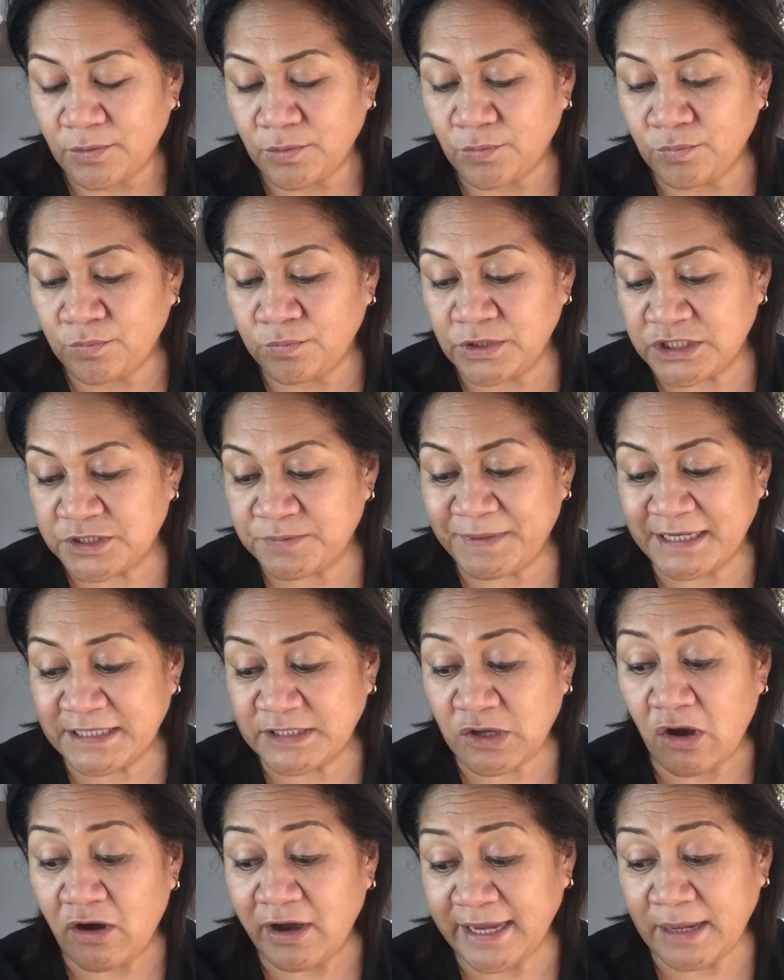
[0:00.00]
Which means
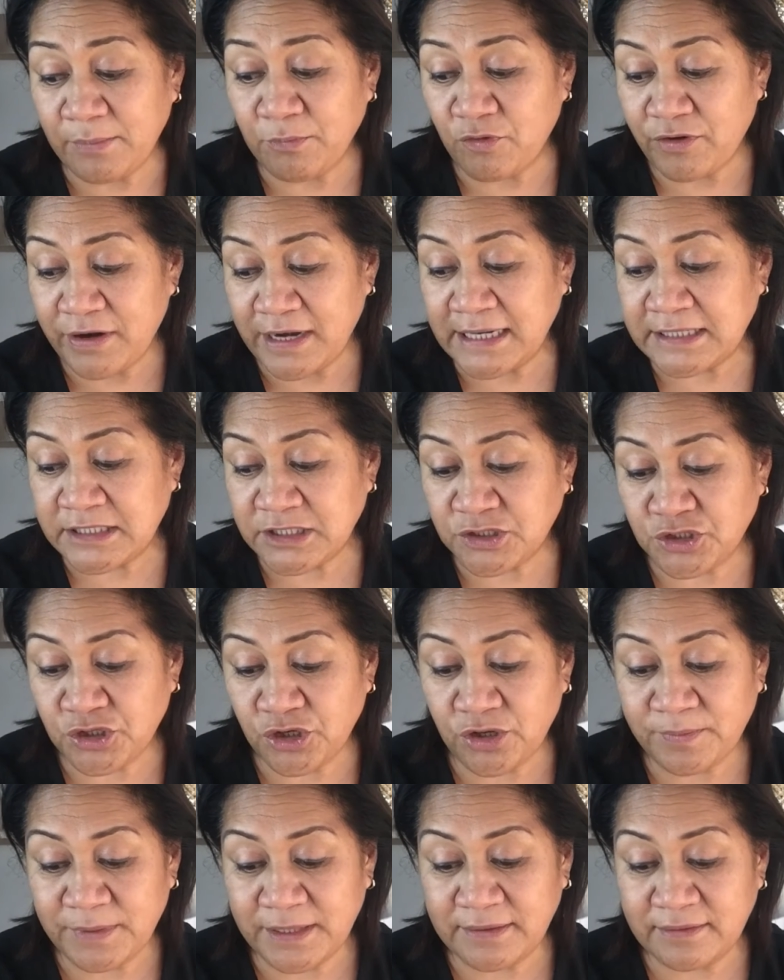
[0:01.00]
I am already
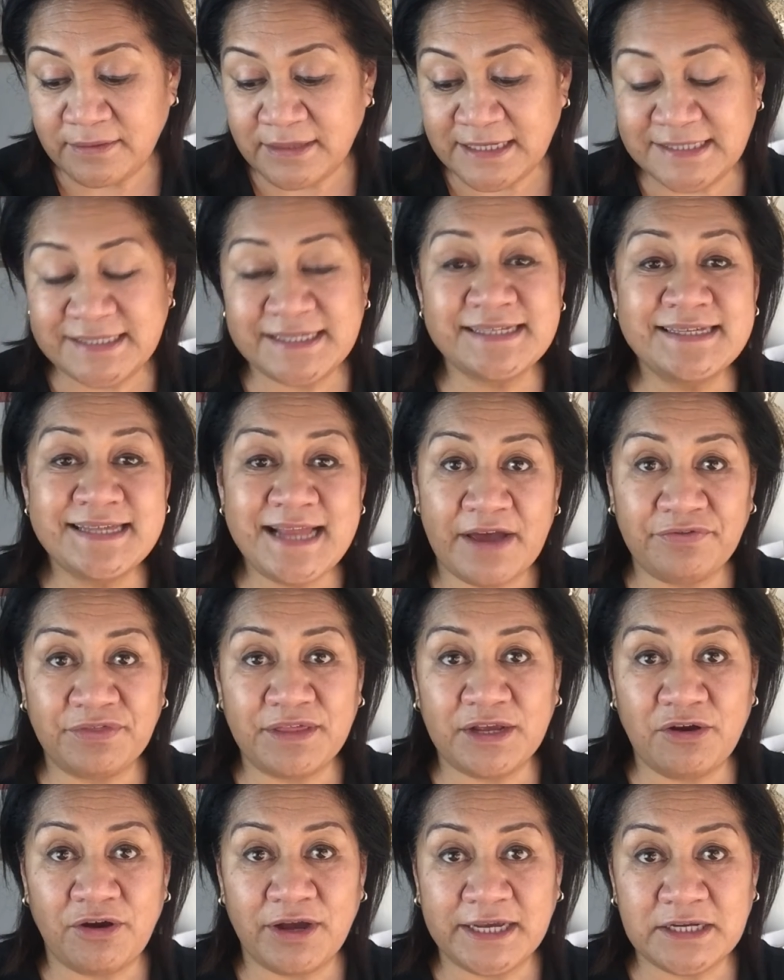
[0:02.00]
determined. There's
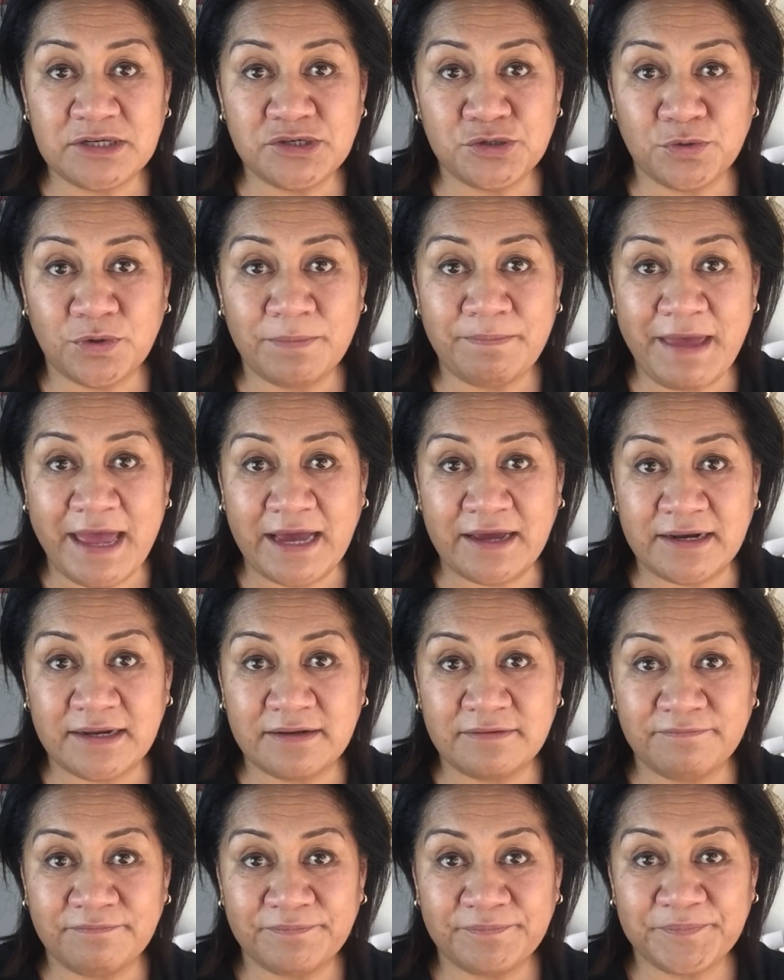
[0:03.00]
nothing I can do about
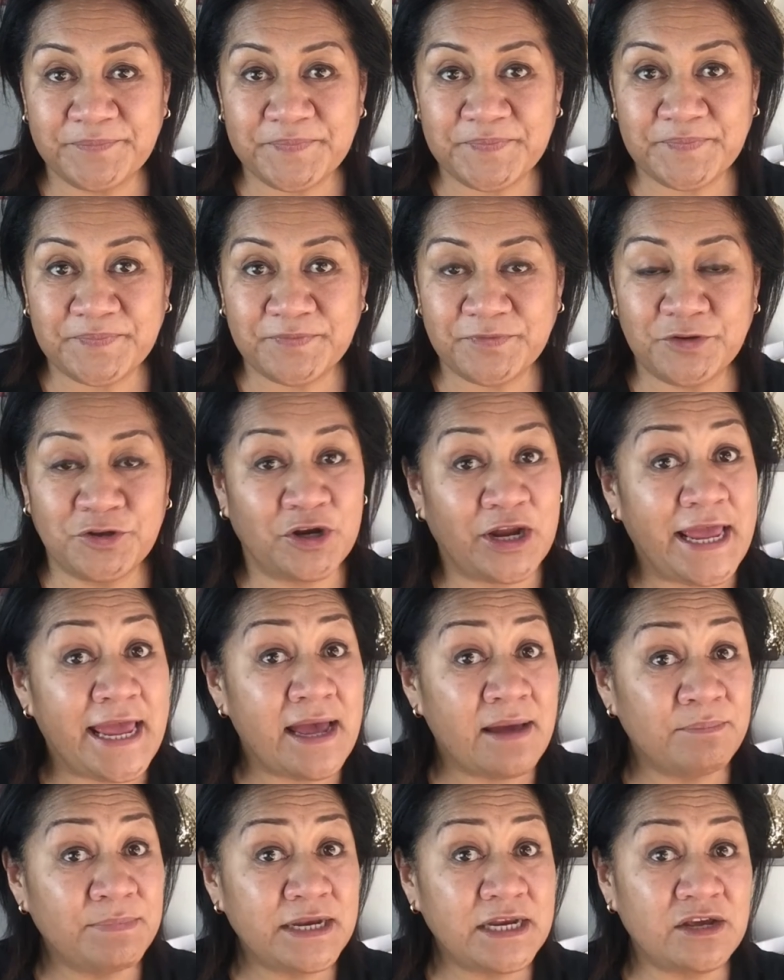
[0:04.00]
it.
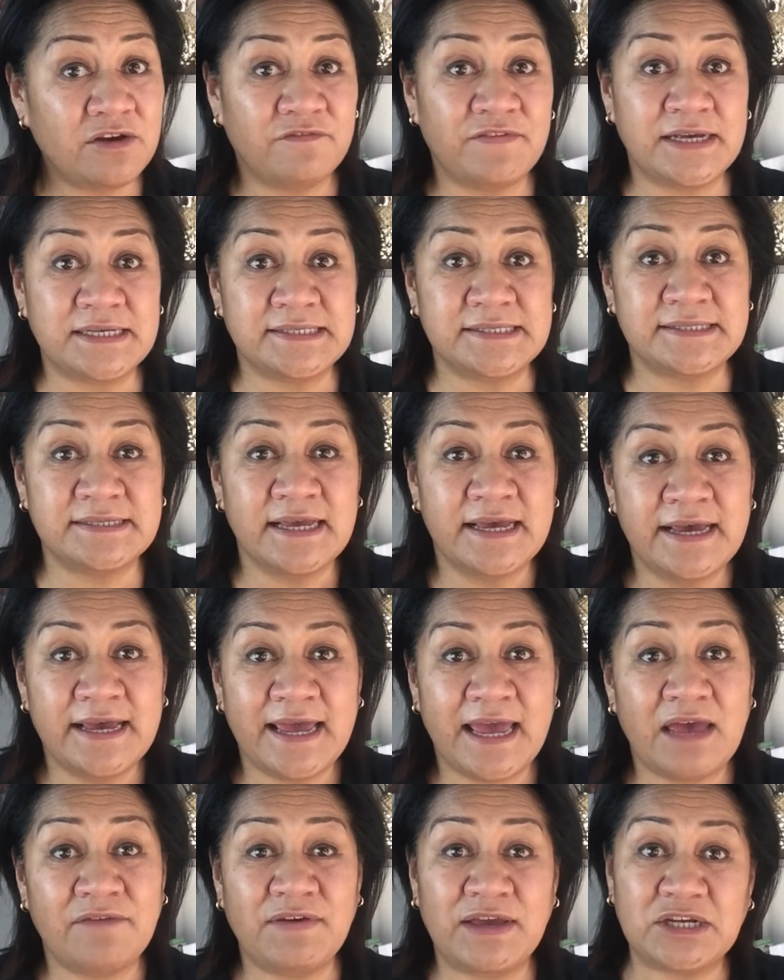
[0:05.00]
How many of us
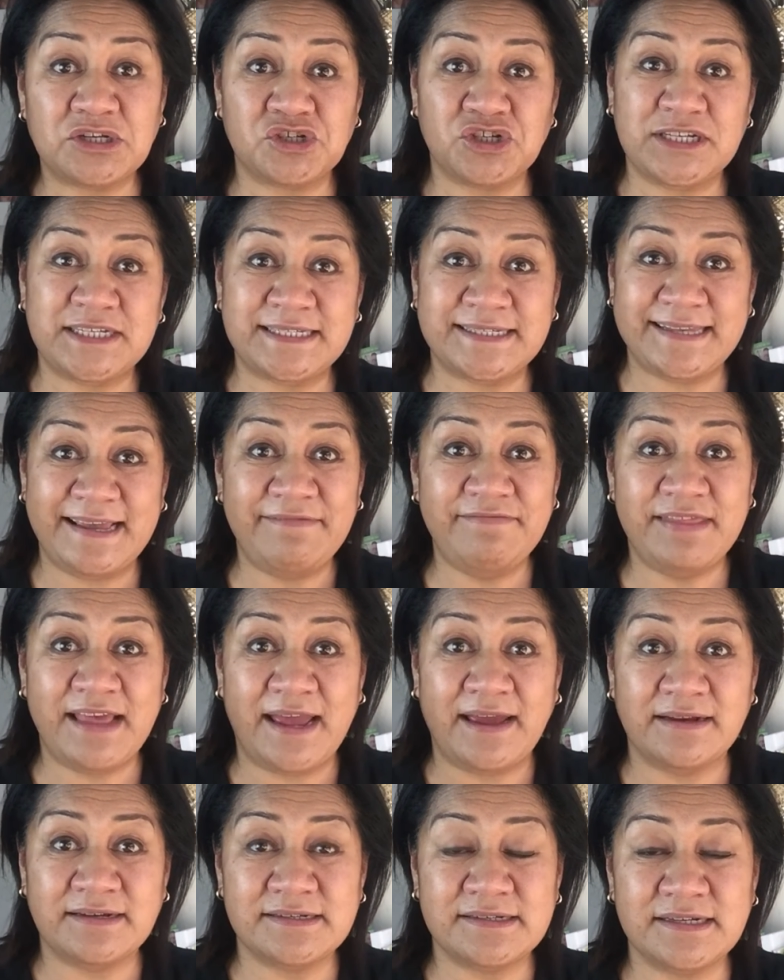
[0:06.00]
have actually said
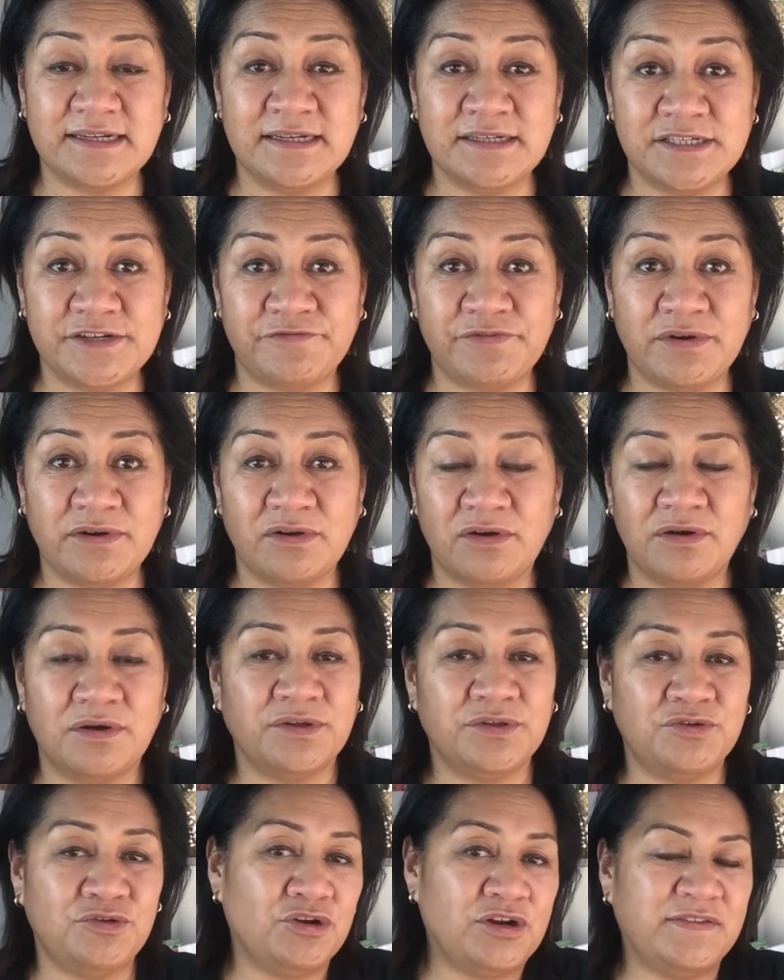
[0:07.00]
that in different,
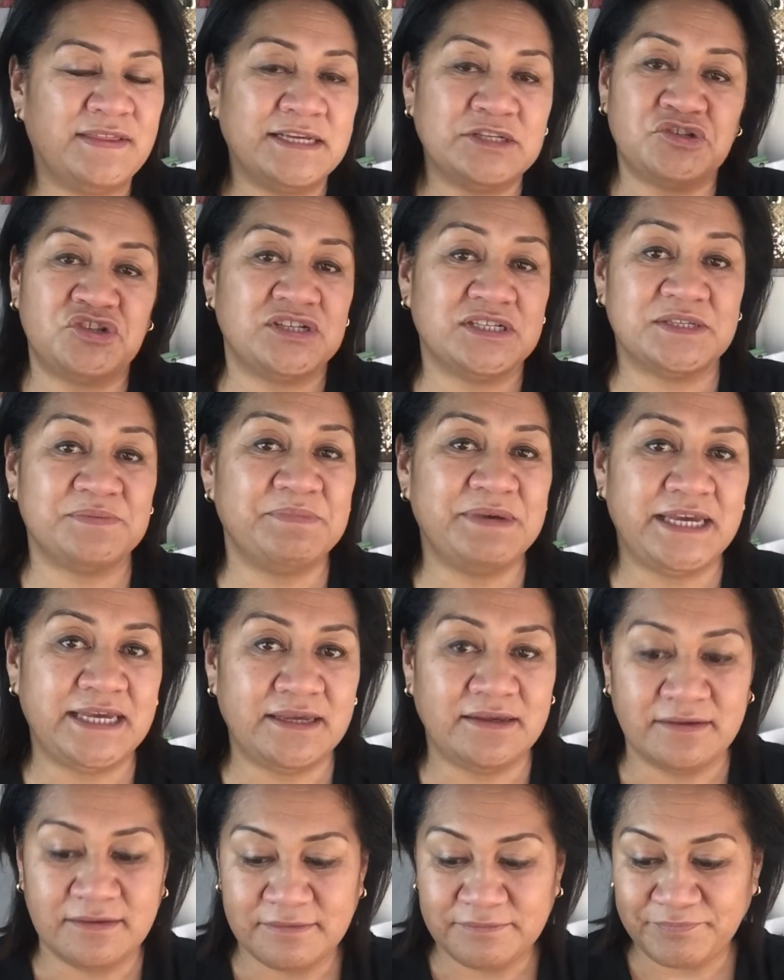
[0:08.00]
that's just me.